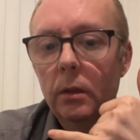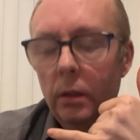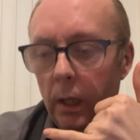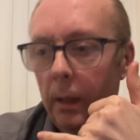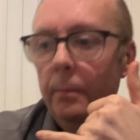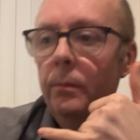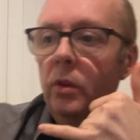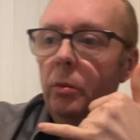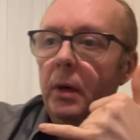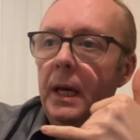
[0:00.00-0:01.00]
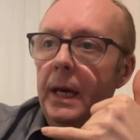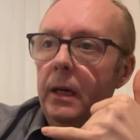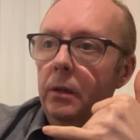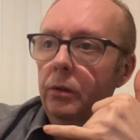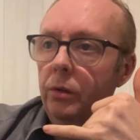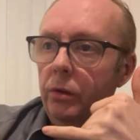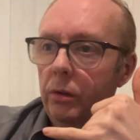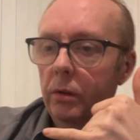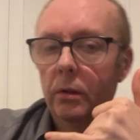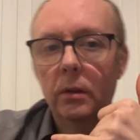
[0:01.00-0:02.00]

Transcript: come to my house.